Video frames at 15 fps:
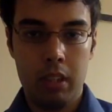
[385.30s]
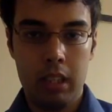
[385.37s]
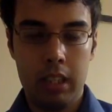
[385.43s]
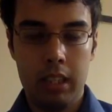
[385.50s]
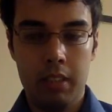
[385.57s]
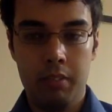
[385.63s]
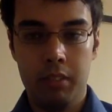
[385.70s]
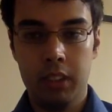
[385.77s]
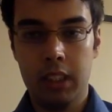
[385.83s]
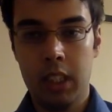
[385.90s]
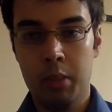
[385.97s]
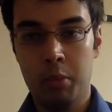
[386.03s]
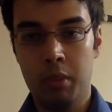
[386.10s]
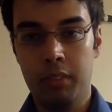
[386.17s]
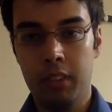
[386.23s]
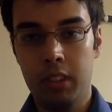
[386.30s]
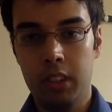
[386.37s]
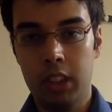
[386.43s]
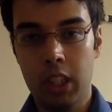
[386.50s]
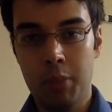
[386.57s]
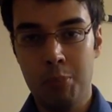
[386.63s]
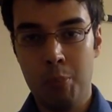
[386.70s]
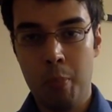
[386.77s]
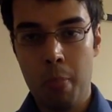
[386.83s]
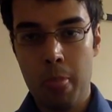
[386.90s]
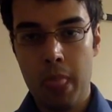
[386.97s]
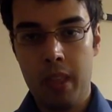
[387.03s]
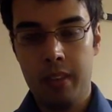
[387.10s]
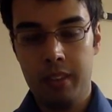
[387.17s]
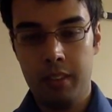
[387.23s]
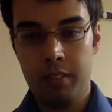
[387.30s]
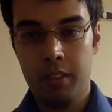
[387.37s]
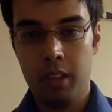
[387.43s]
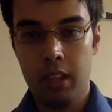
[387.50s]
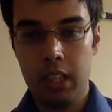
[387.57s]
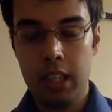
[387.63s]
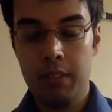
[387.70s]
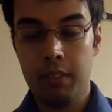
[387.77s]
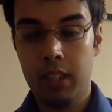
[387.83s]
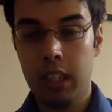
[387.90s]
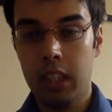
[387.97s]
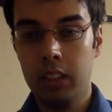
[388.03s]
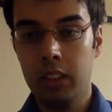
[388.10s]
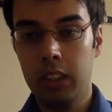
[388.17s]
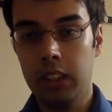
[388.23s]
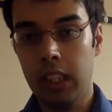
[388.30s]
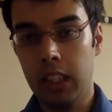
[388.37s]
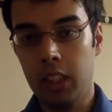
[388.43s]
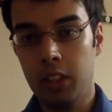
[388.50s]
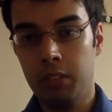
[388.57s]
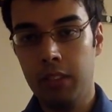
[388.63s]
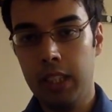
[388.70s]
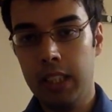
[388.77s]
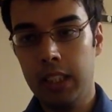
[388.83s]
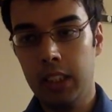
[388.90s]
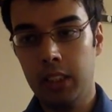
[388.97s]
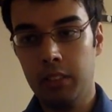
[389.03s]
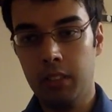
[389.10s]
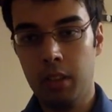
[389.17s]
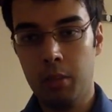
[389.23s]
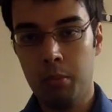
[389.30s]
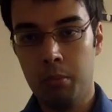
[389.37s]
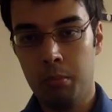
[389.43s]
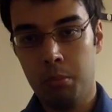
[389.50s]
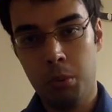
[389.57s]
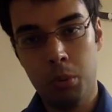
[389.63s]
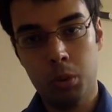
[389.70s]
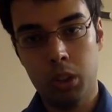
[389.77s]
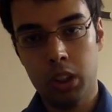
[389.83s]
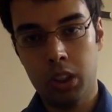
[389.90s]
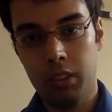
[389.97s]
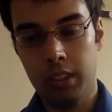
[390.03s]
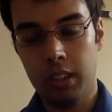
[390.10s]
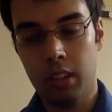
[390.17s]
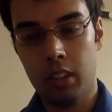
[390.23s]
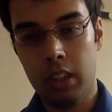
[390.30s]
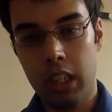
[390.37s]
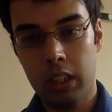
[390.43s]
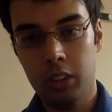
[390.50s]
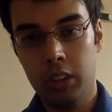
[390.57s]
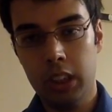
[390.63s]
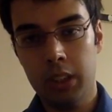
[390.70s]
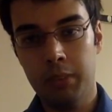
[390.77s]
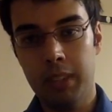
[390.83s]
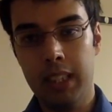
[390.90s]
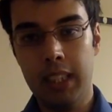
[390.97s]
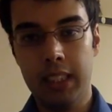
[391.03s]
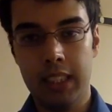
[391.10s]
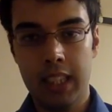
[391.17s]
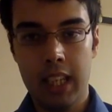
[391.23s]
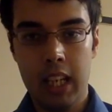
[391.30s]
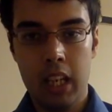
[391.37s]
in the foreseeable future. You've got even countries like Greece, you've got Portugal, you've got countries where there's